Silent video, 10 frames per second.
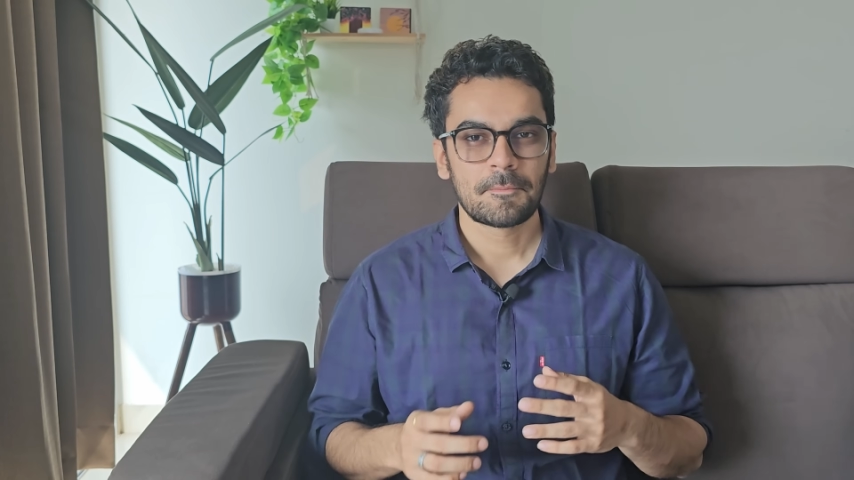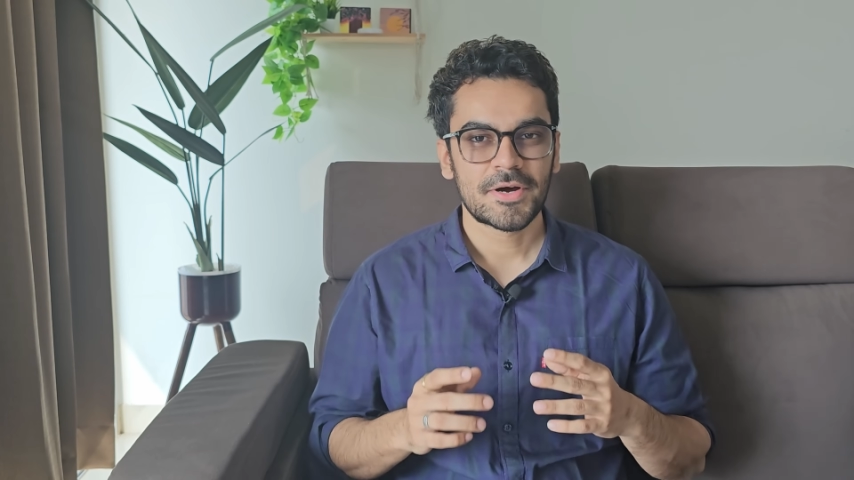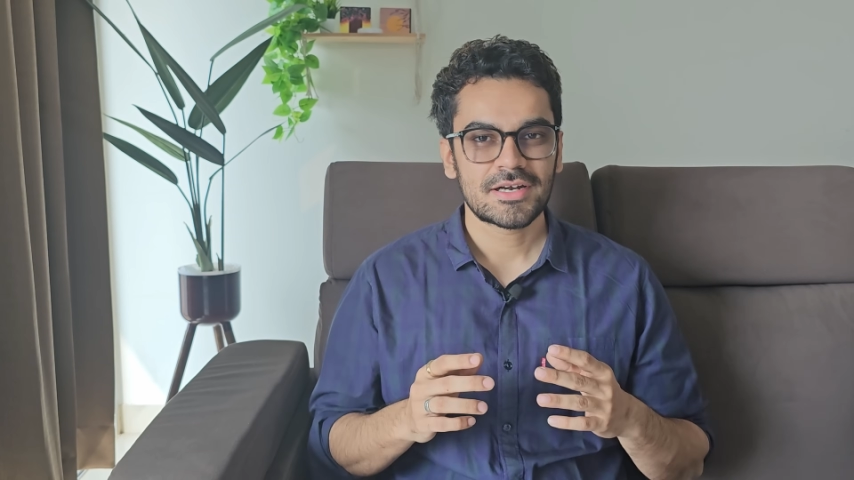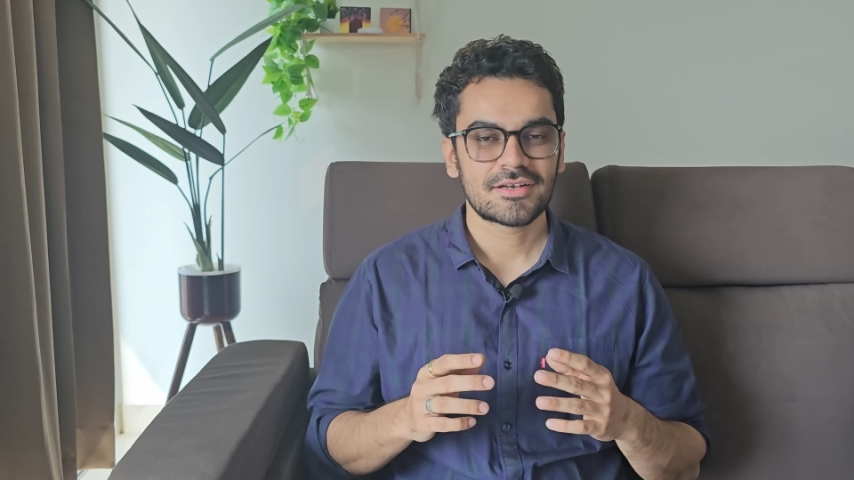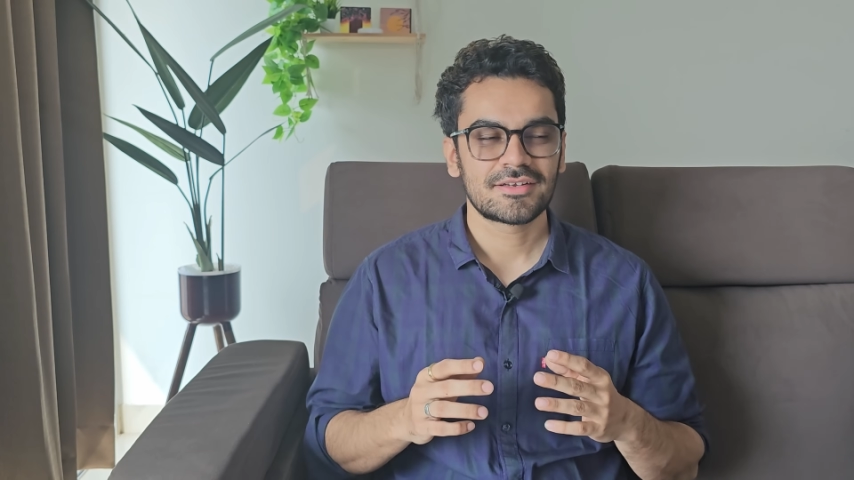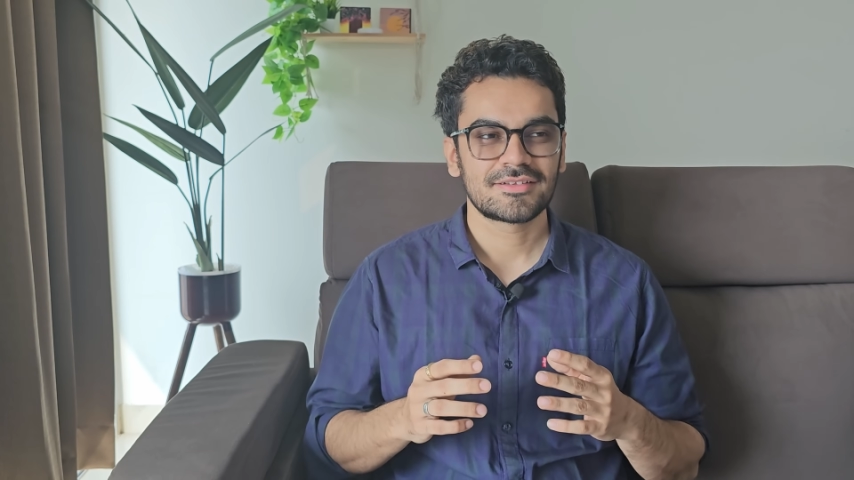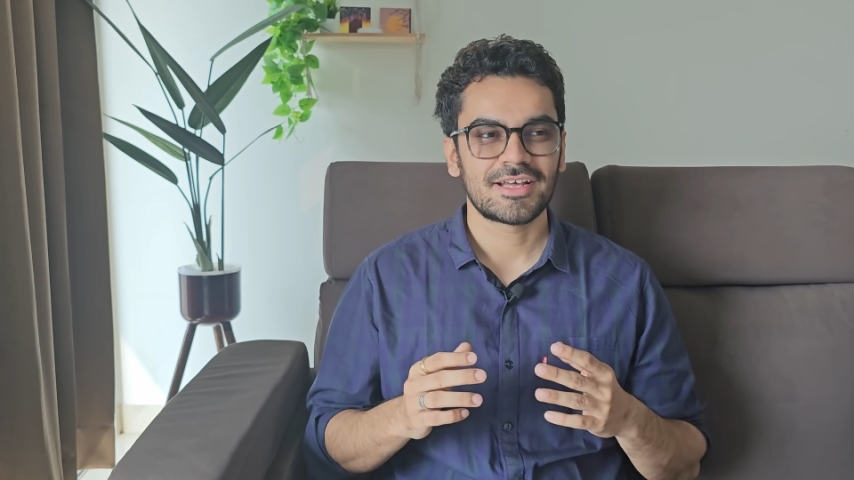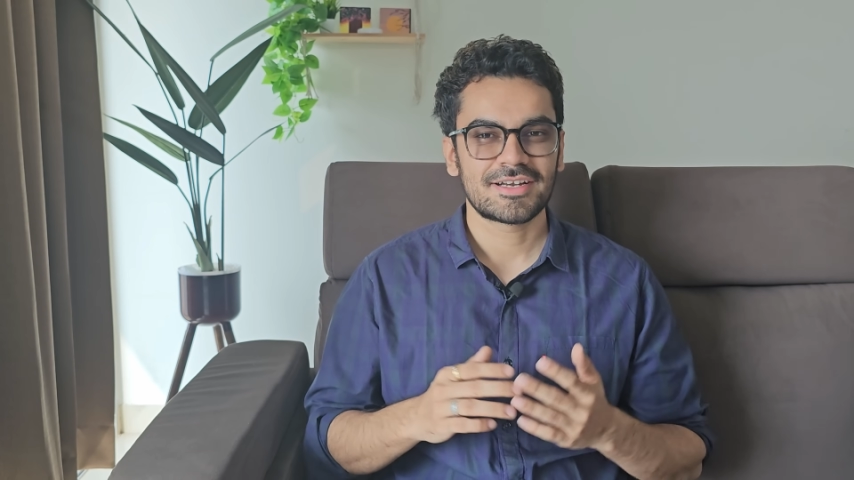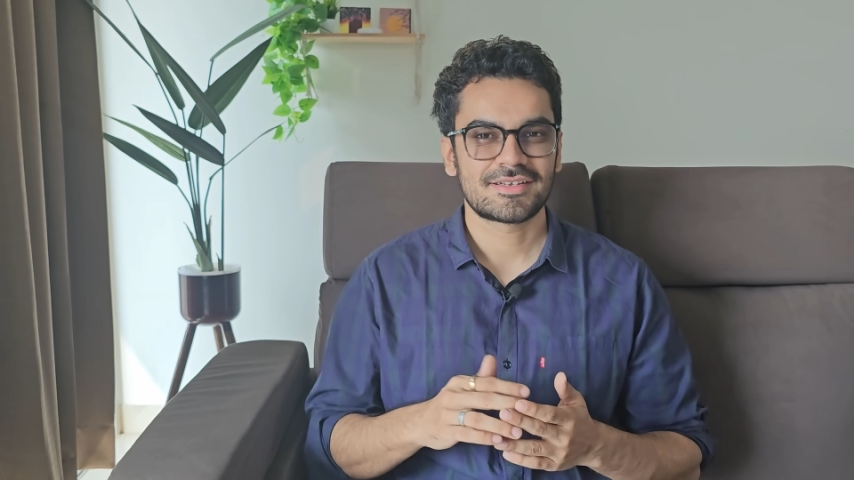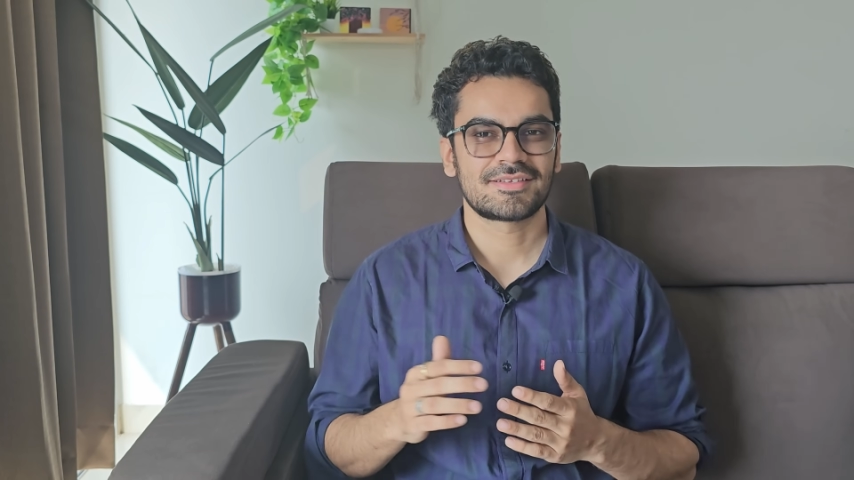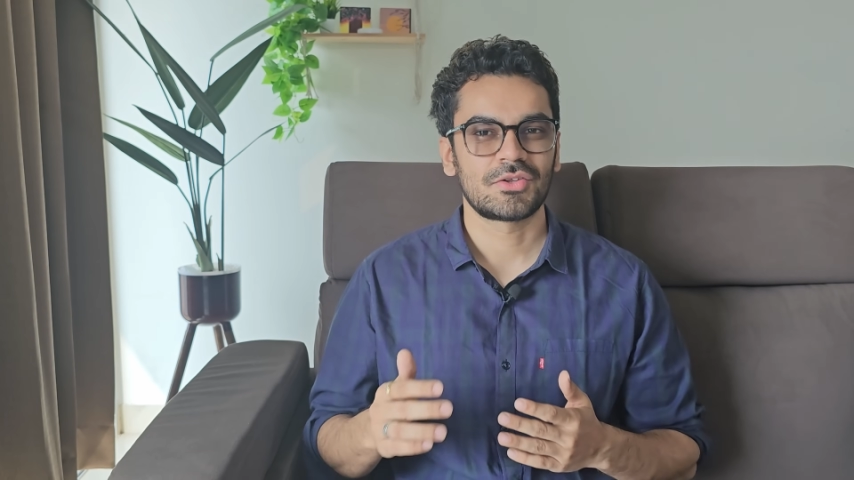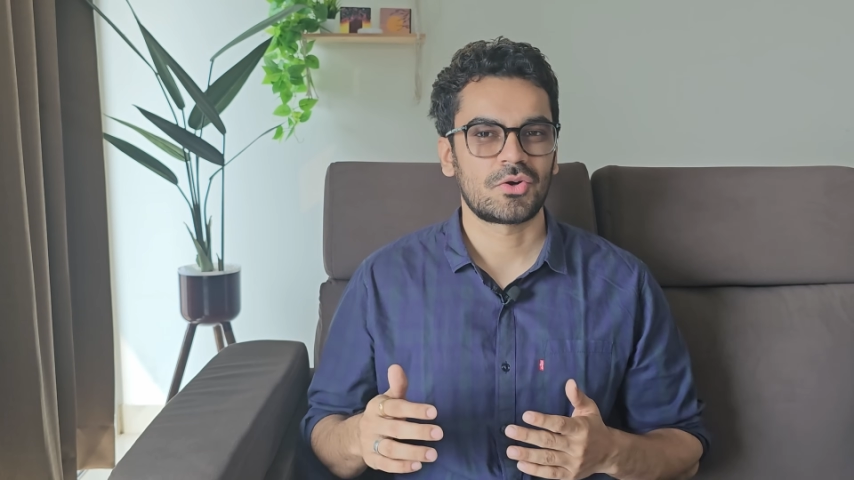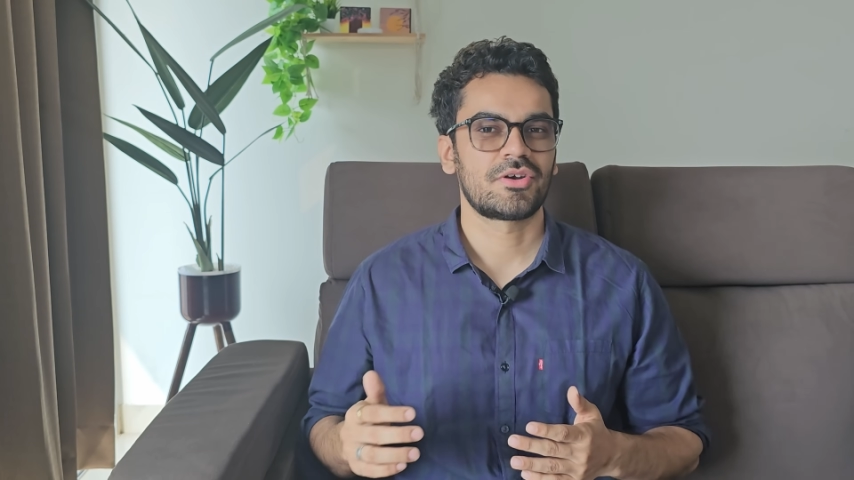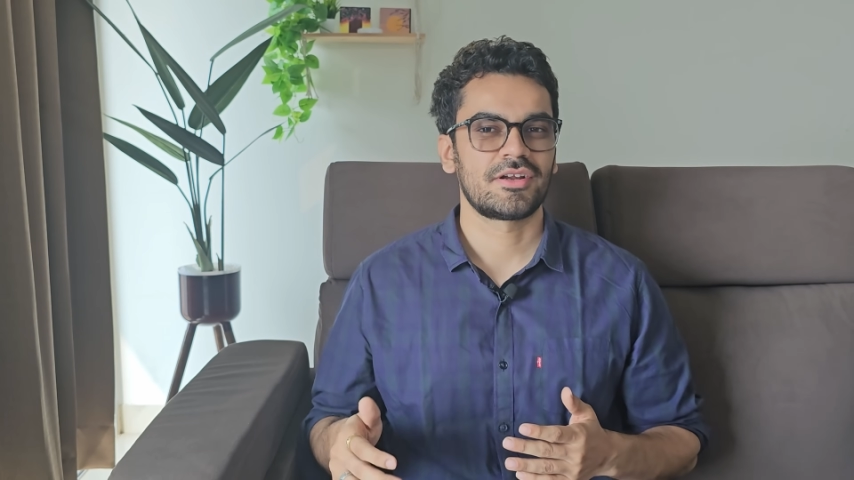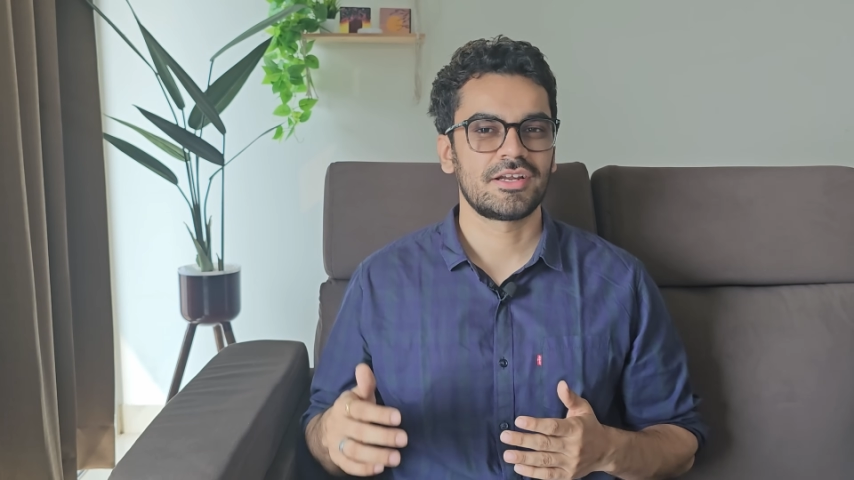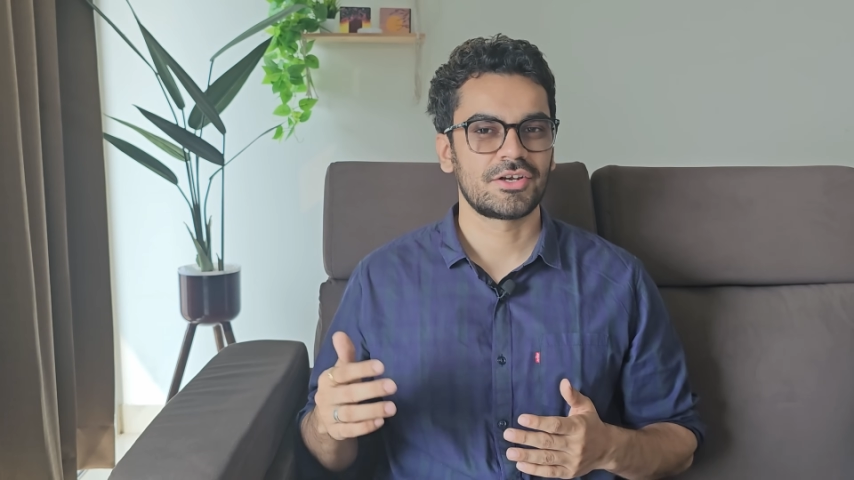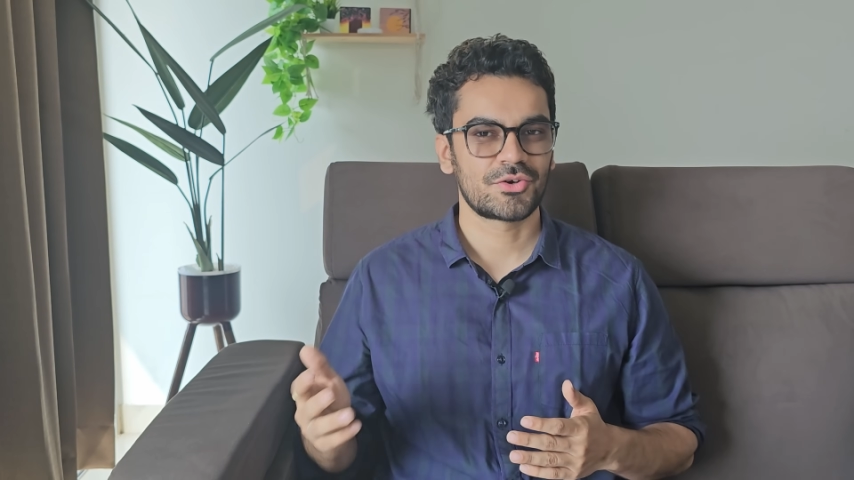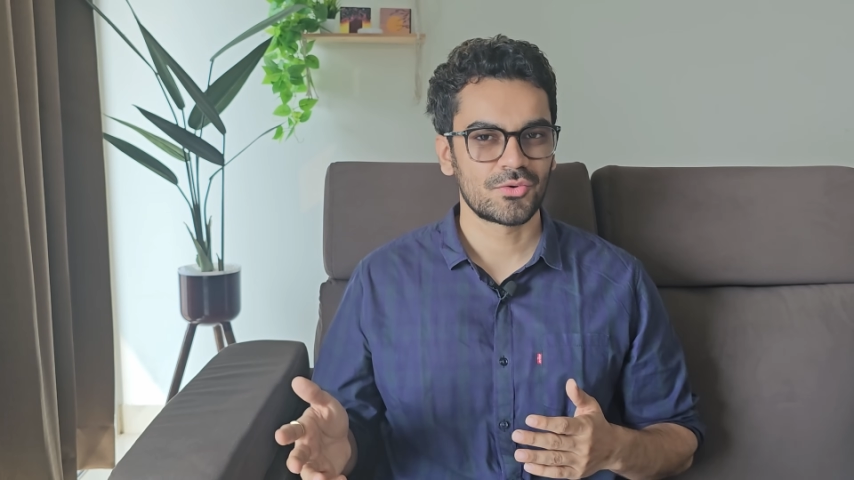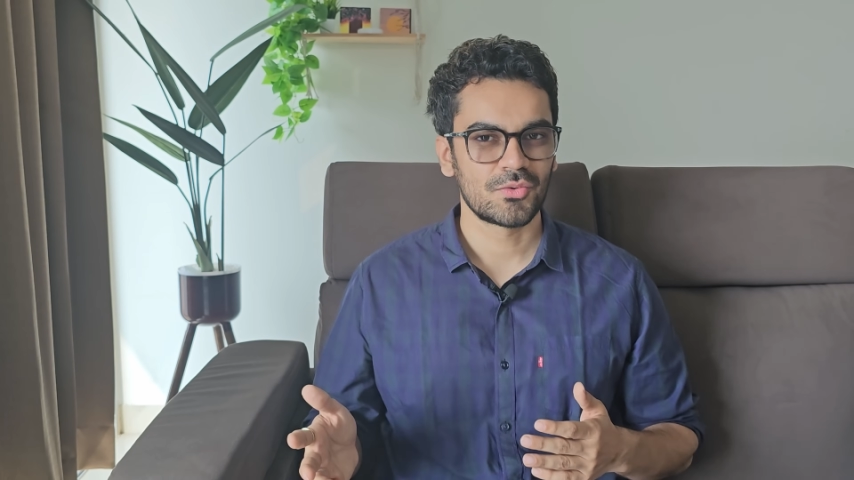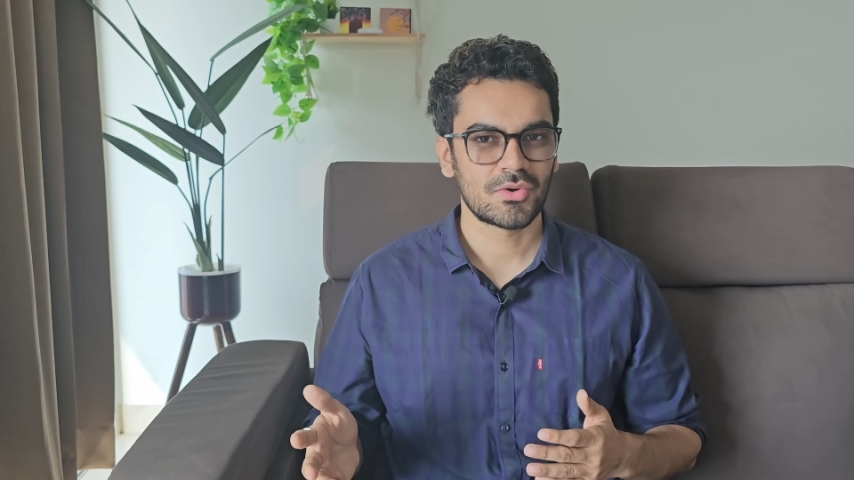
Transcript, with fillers: but that's not really true.